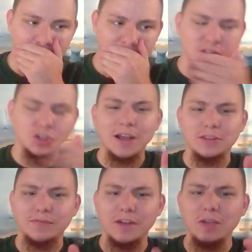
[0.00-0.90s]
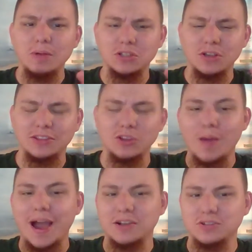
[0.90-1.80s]
So you got you got the
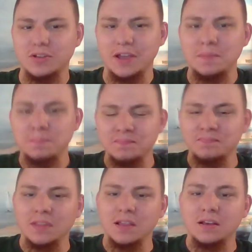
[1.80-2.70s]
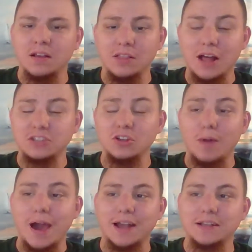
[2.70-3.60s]
wax, okay? Lots of
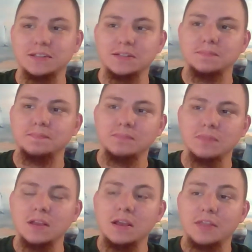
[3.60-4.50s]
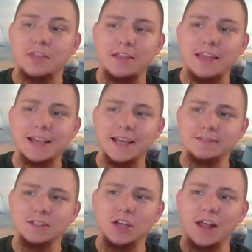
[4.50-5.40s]
wax. Then that gives
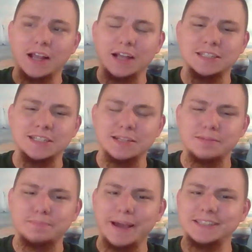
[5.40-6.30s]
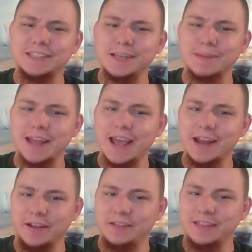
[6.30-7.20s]
into like a spicy
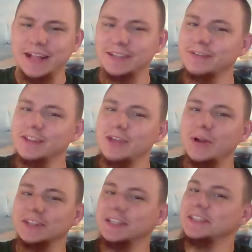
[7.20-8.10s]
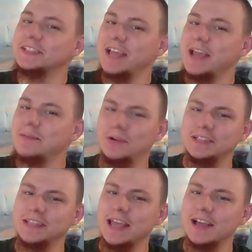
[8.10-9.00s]
banana. That's a really weird thing to say, but
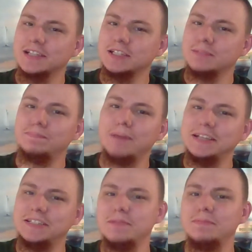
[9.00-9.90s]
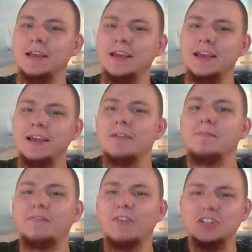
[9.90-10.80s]
it's like a spicy.
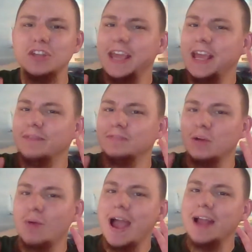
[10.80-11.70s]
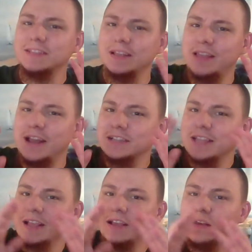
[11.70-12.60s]
But first you get hit with the wax, and then it's
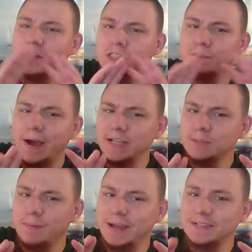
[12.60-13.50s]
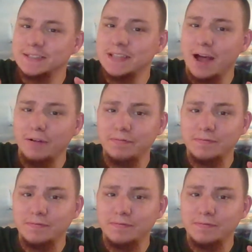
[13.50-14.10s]
like spice by itself.